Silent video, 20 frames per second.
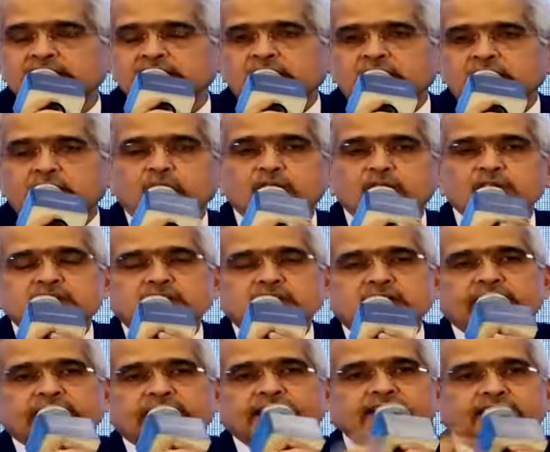or the
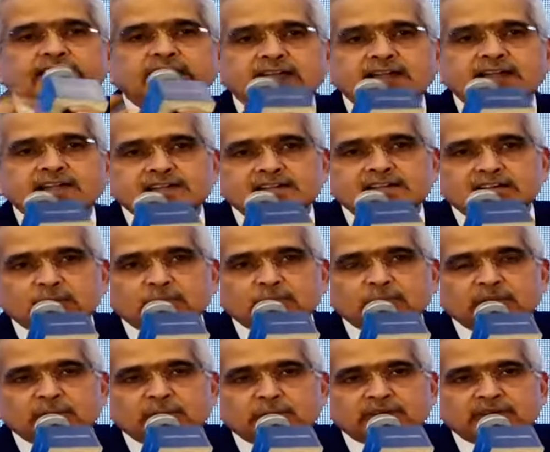handheld
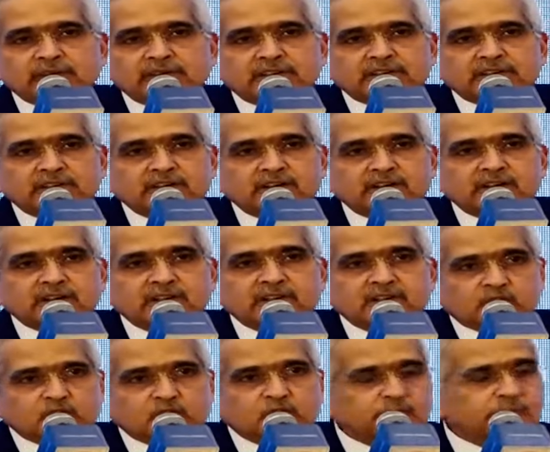payment
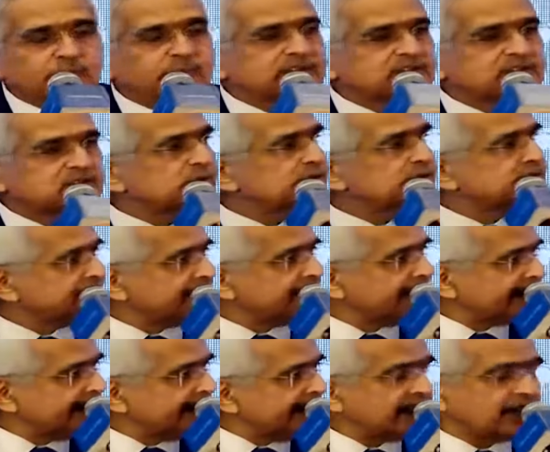equipments which
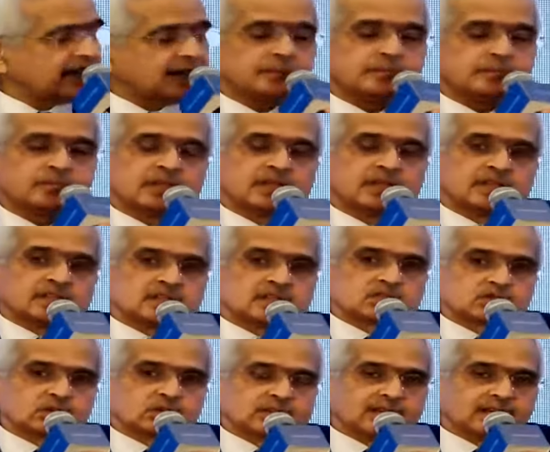they carry.
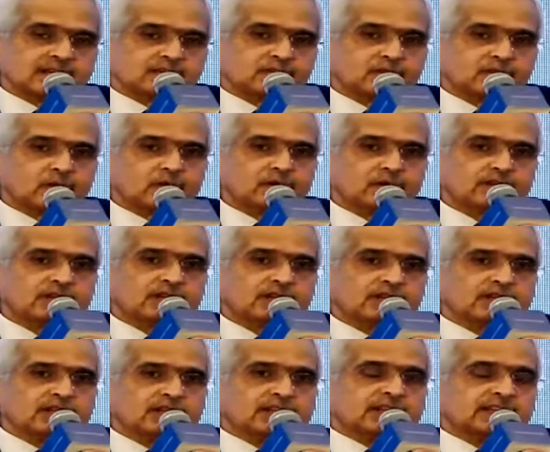So therefore,
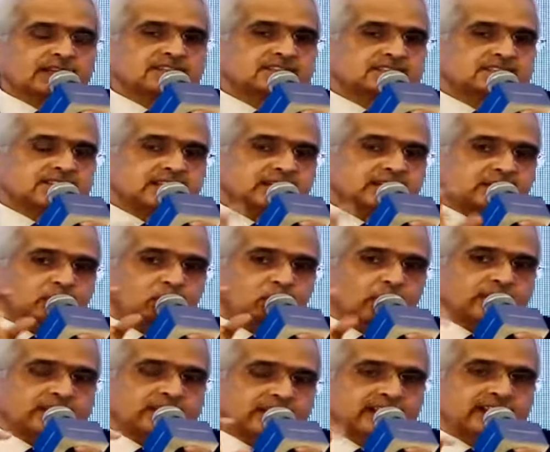it's
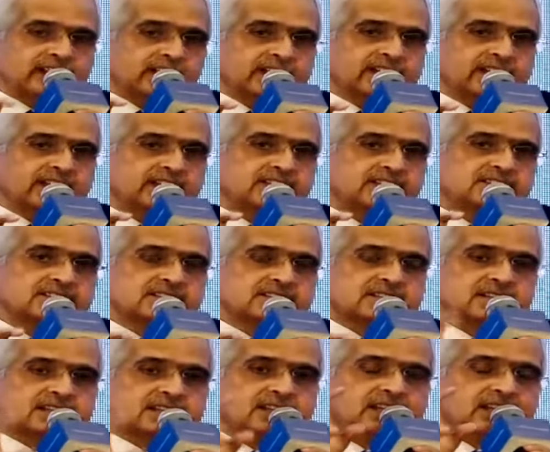what India needs
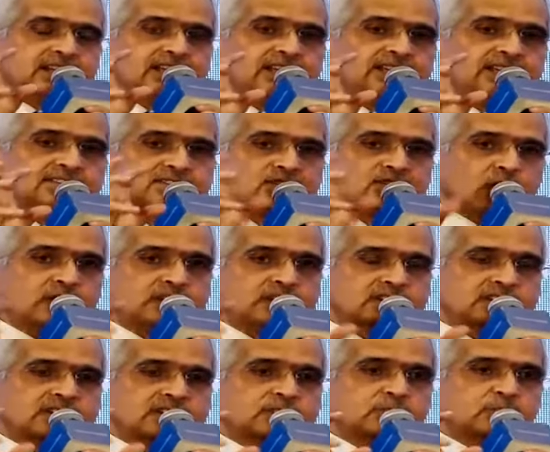is
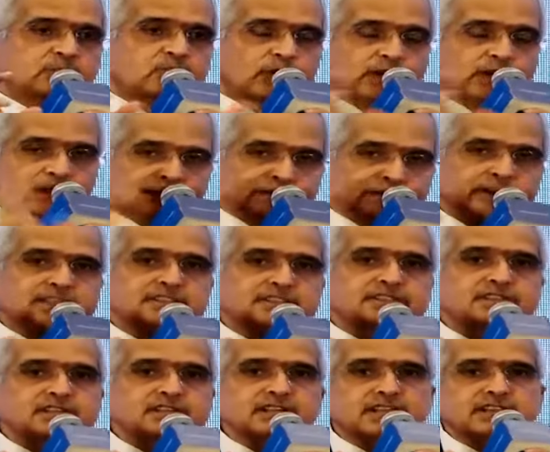not
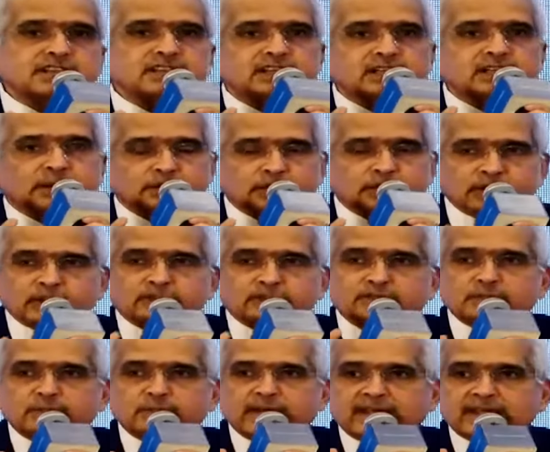proliferation in the number
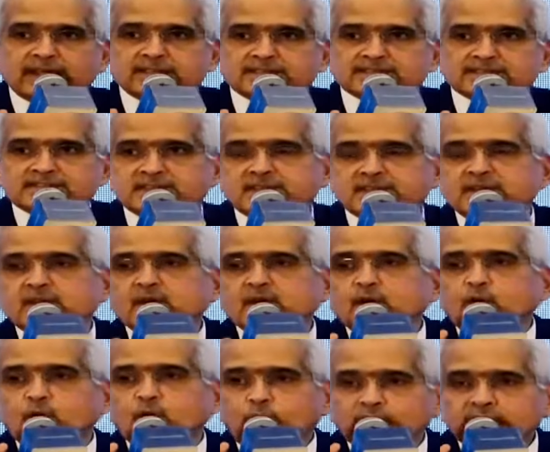of banks.
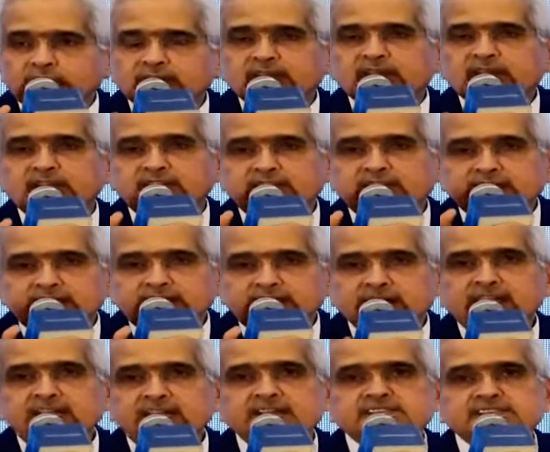What India
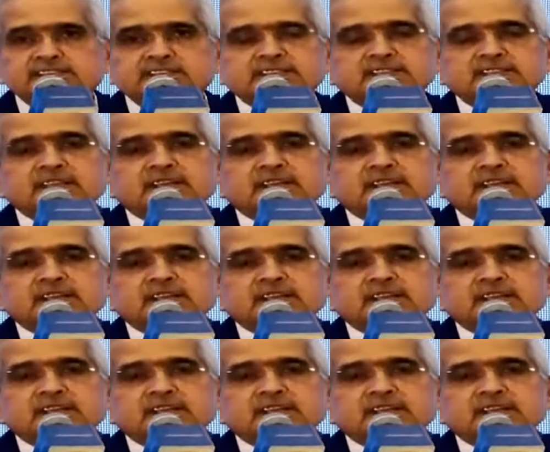needs